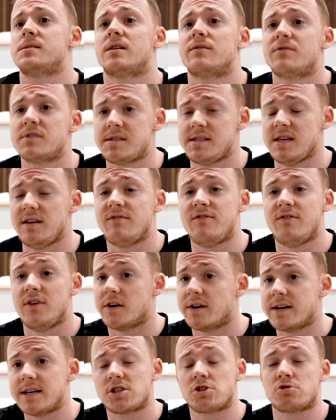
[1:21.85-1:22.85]
I've received
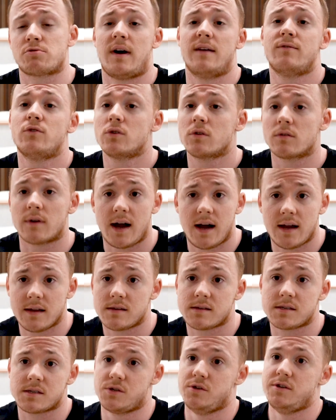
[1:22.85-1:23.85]
various travel
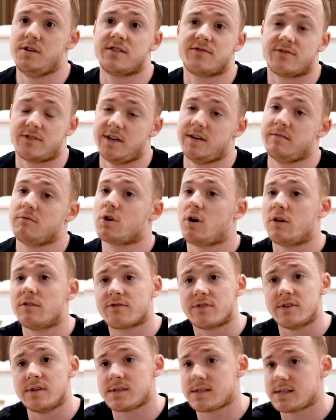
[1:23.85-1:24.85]
grants to different
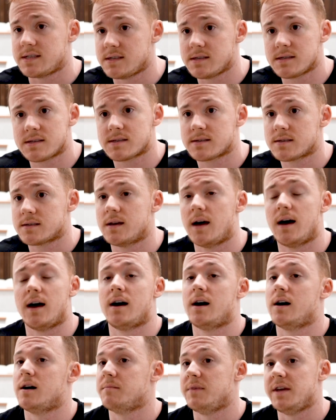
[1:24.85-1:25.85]
conferences
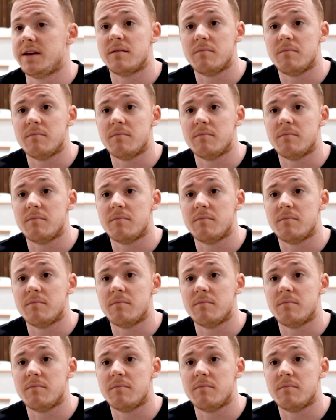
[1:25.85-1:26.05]
in